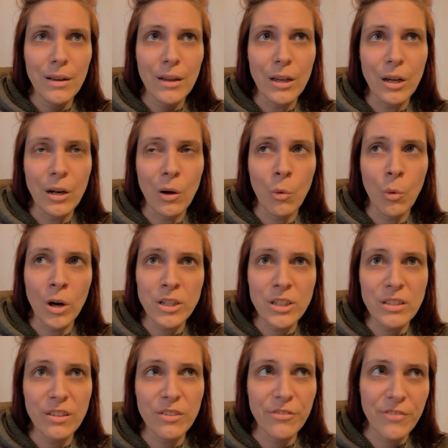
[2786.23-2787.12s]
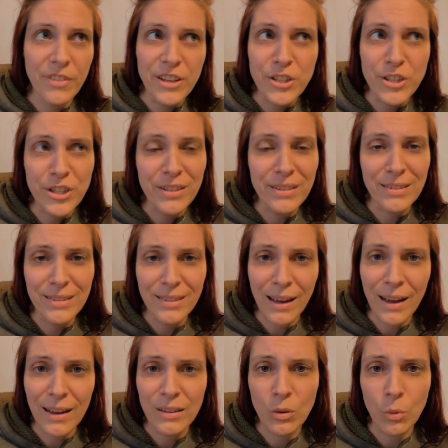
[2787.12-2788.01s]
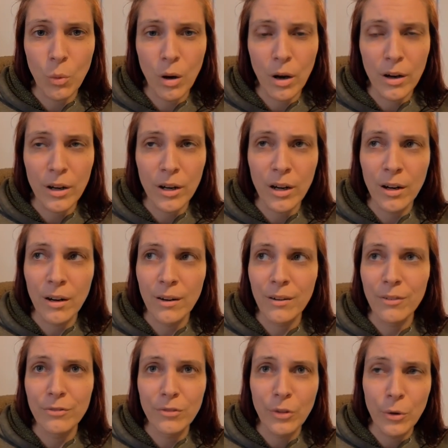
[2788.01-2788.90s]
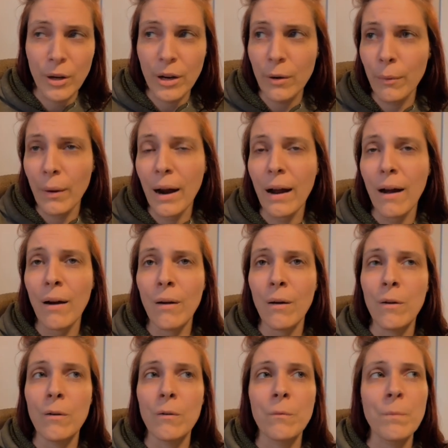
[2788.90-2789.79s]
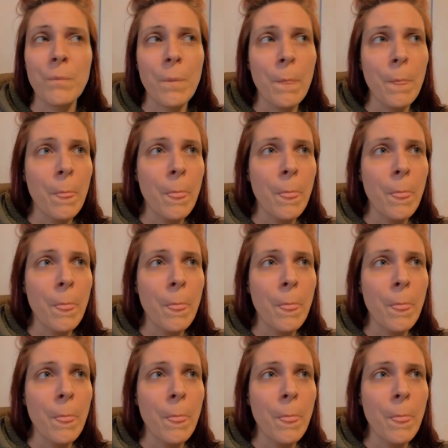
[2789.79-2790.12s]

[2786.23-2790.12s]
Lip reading: you know, watch the fish inside the water floating around,